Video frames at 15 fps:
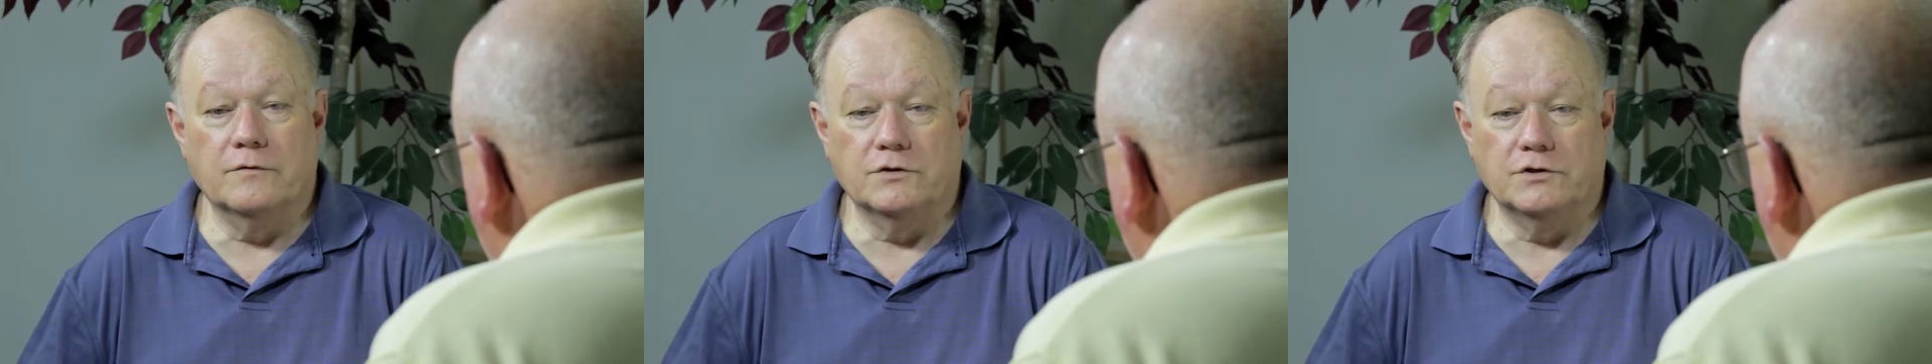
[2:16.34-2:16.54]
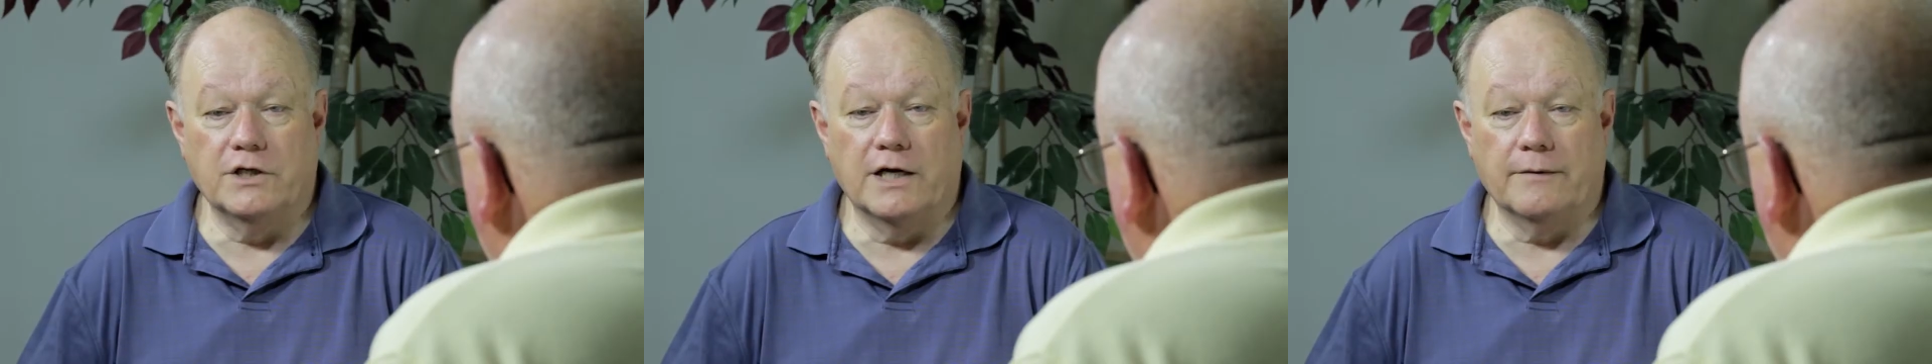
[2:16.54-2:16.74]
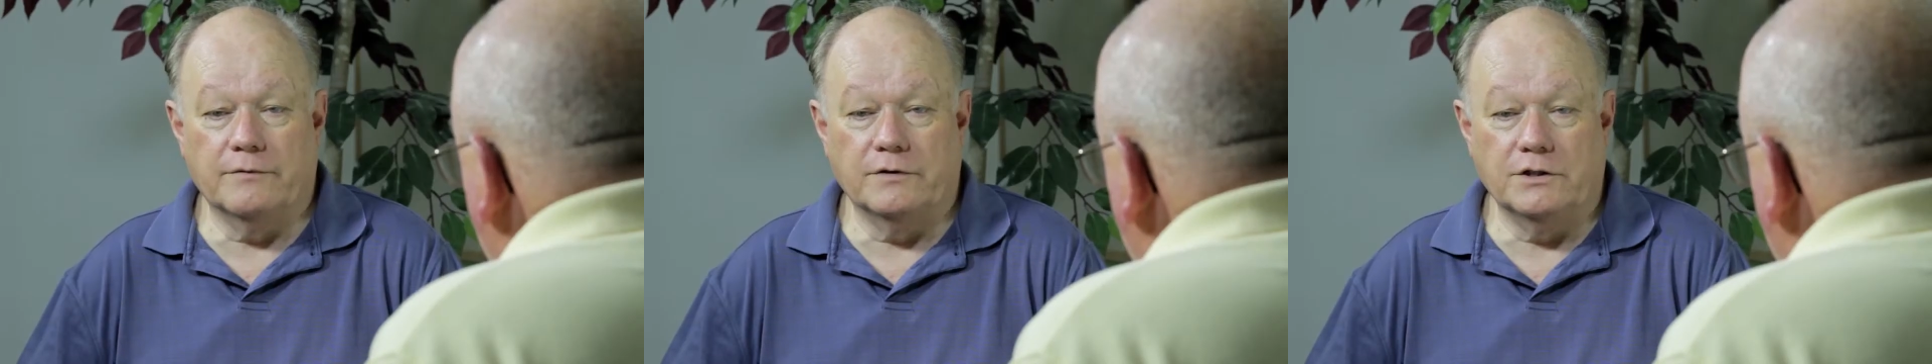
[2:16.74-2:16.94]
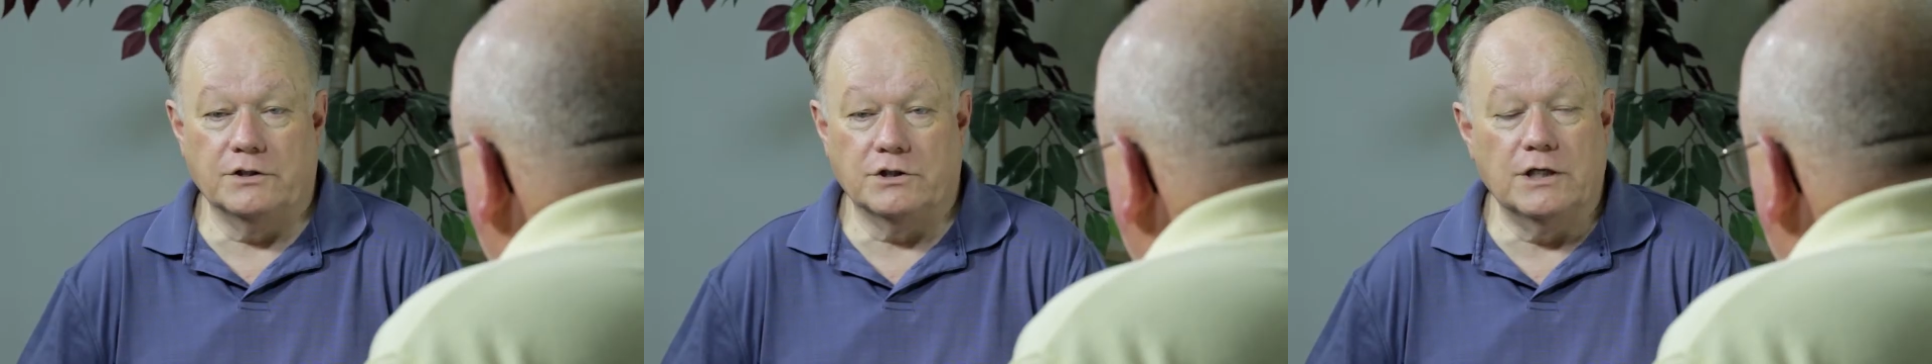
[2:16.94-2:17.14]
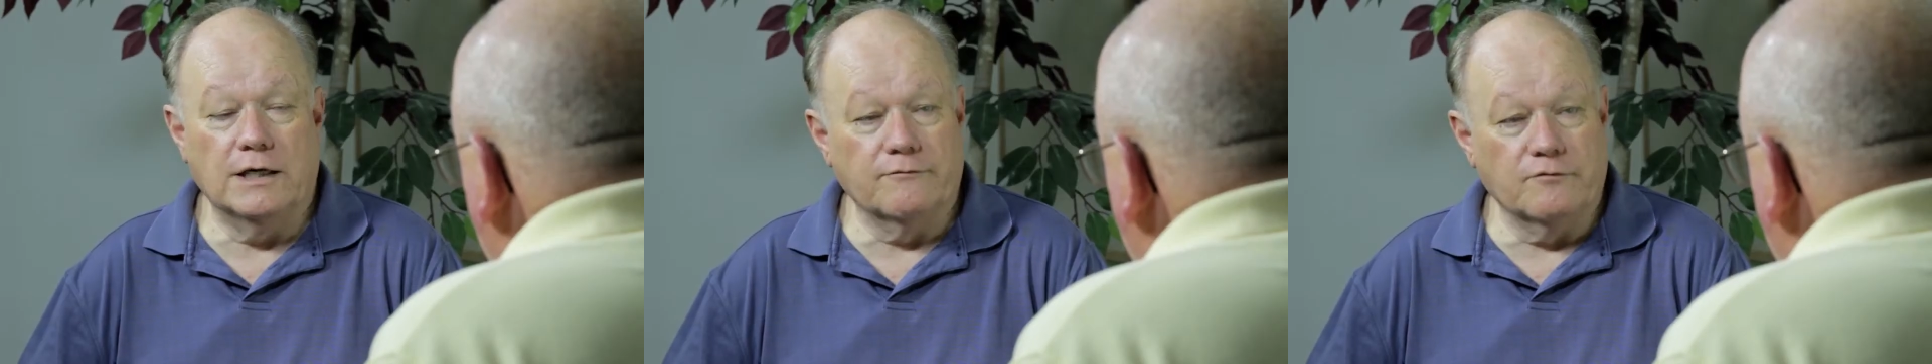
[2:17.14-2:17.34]
Japanese
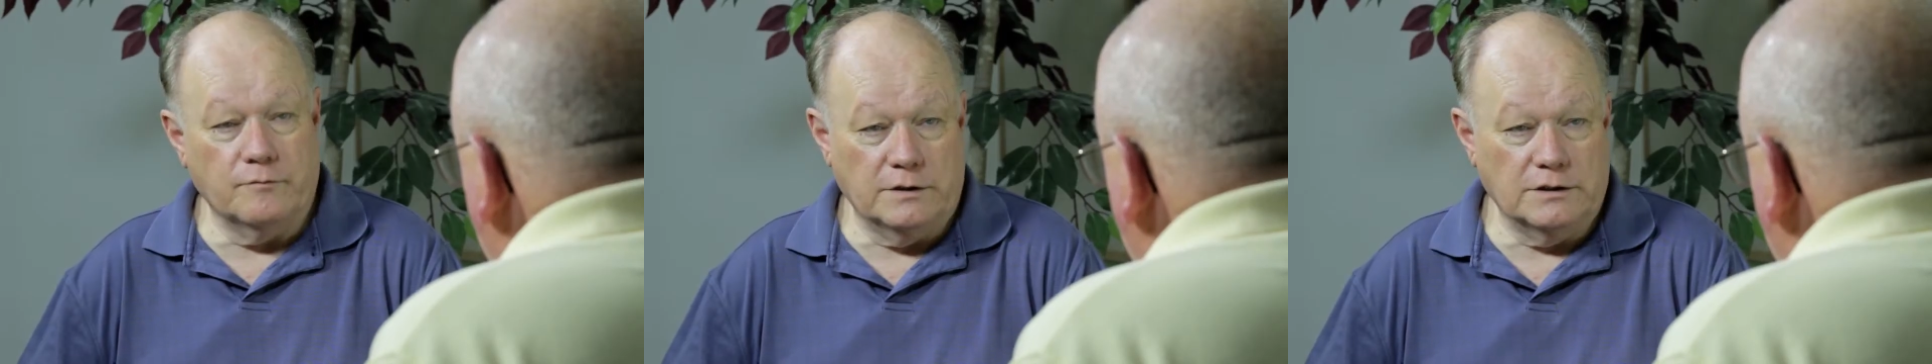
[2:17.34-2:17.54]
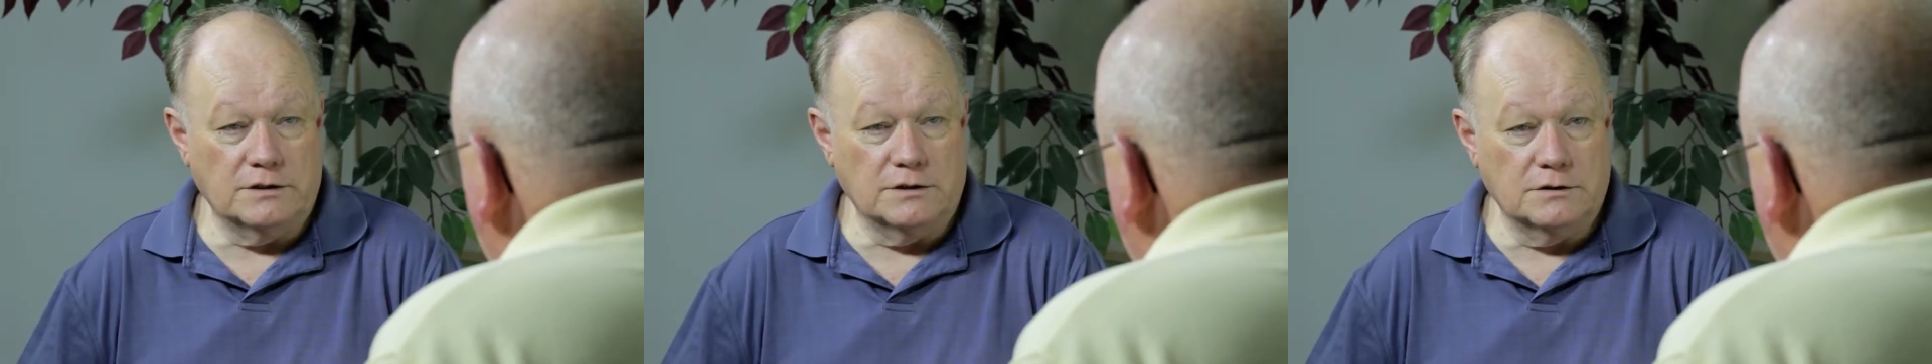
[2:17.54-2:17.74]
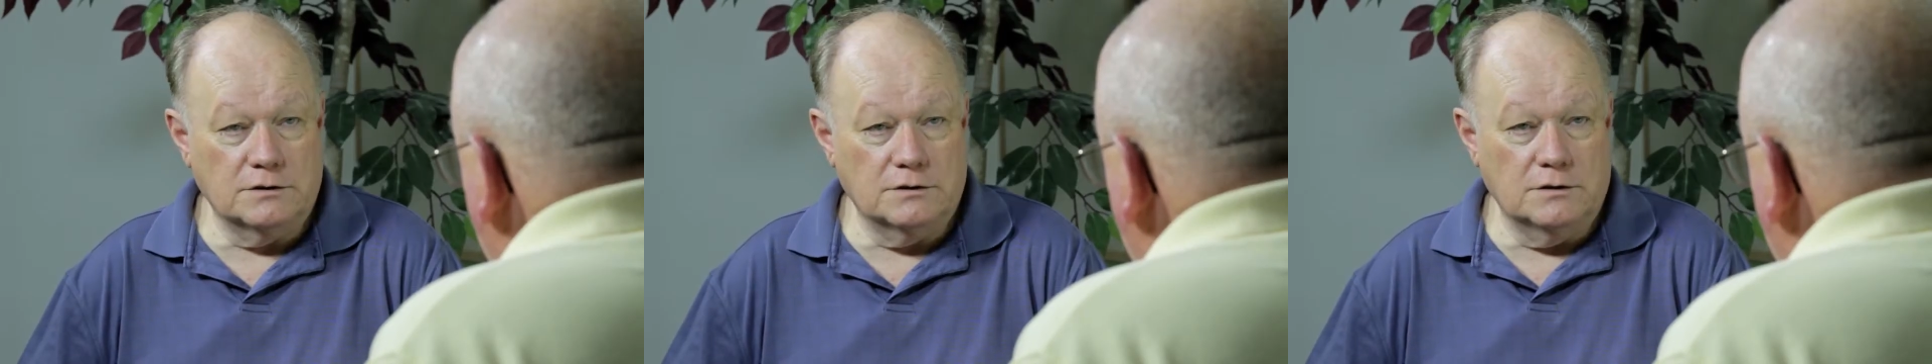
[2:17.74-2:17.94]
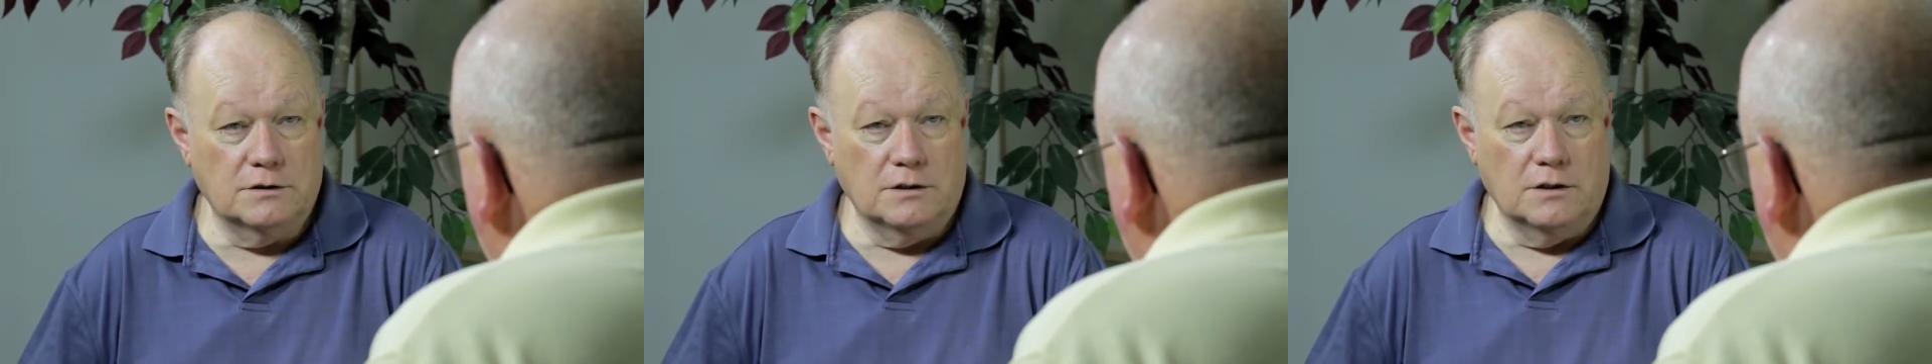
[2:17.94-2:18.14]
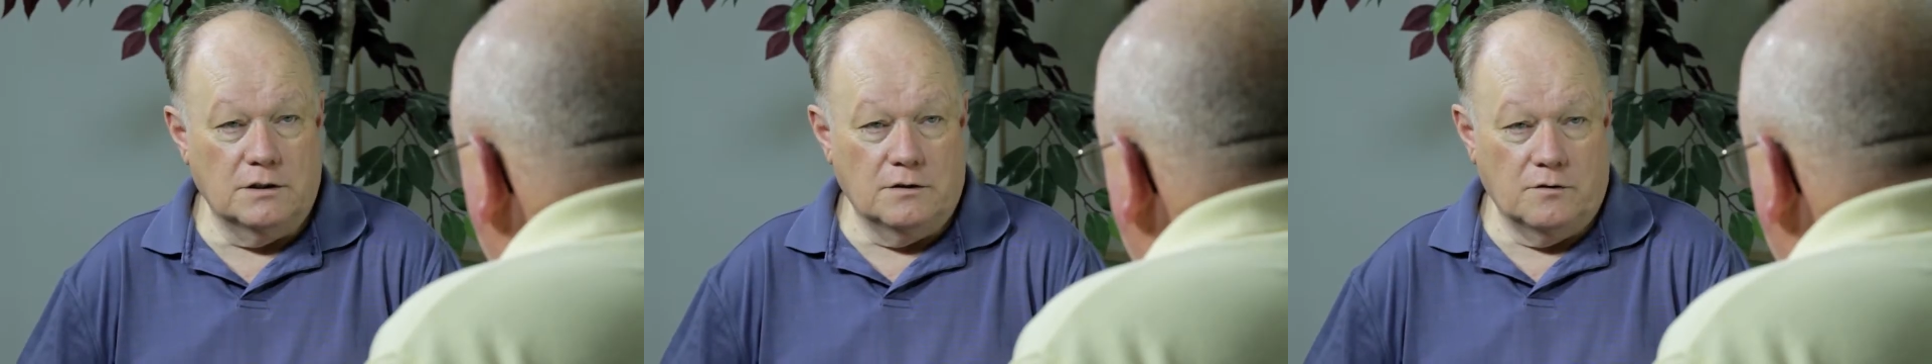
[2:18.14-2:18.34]
government
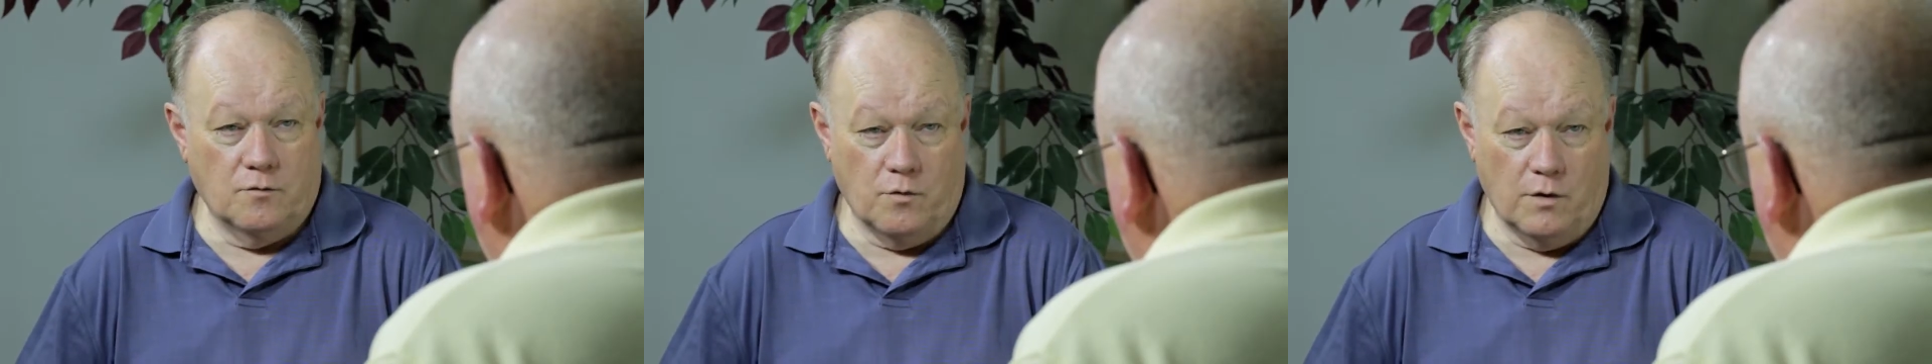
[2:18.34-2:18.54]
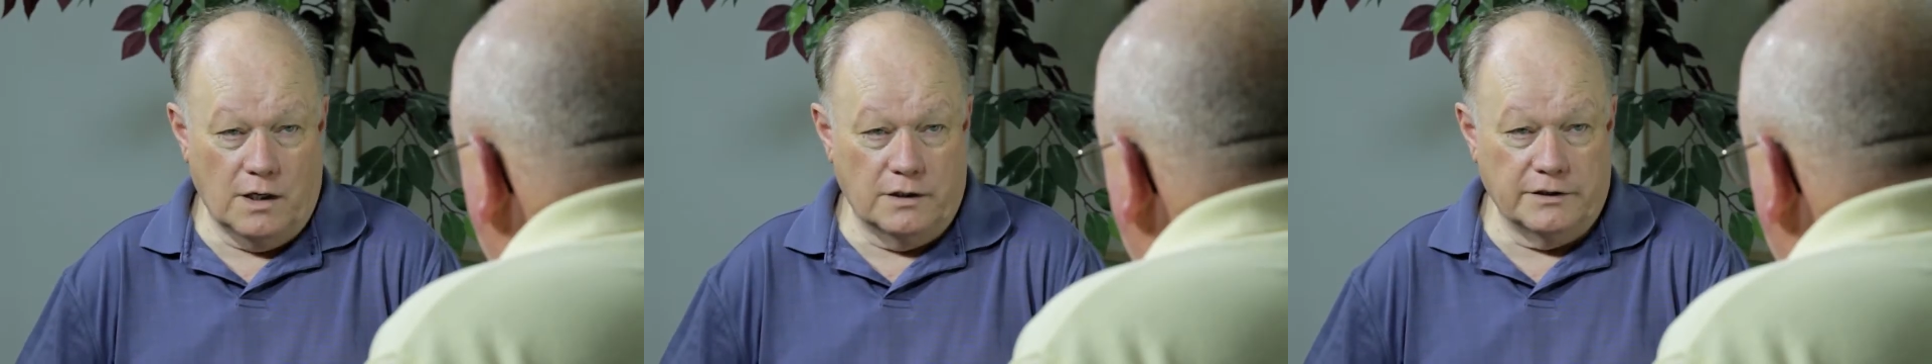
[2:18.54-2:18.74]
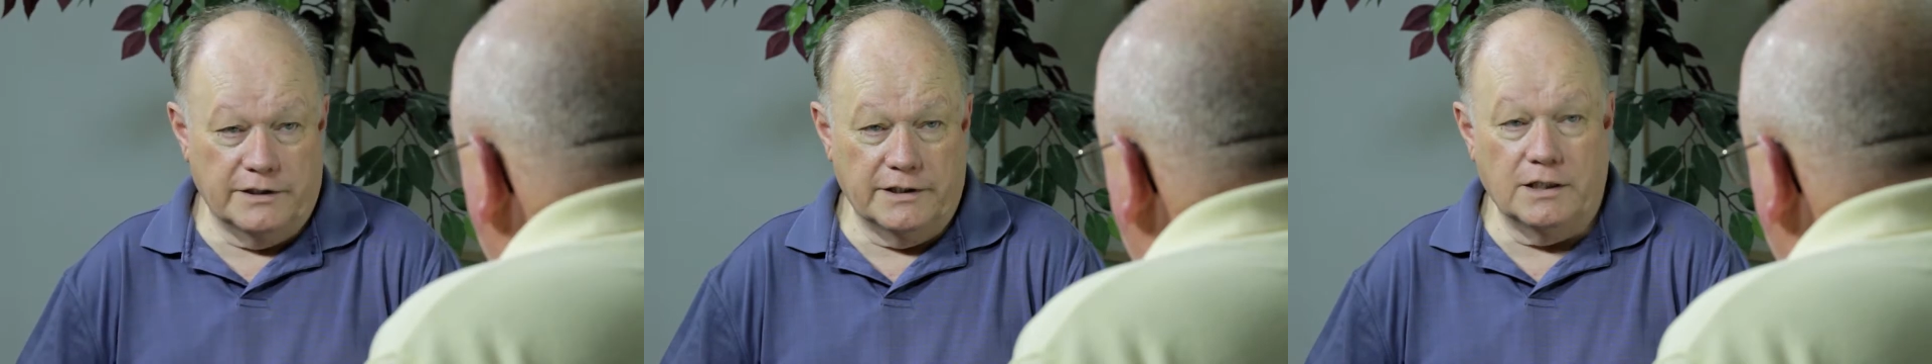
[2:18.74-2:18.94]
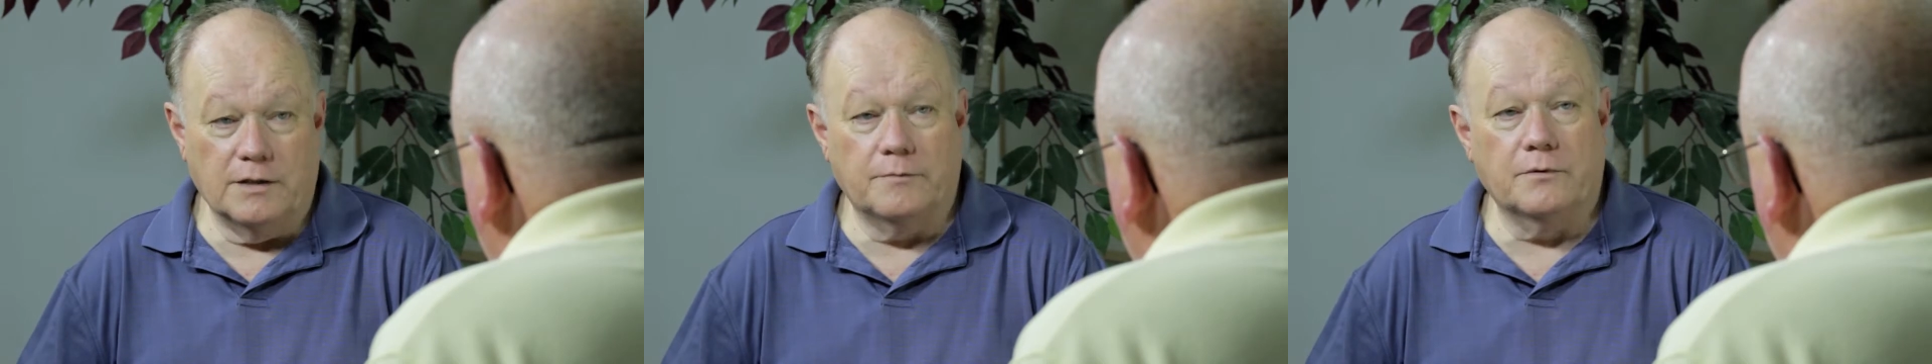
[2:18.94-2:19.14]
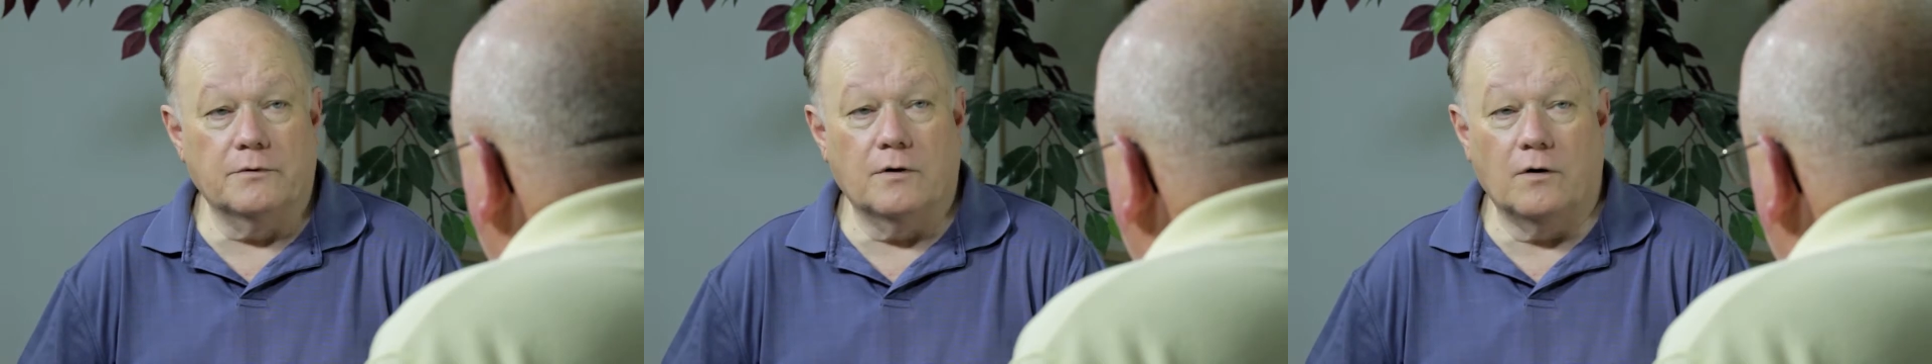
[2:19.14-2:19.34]
rounded up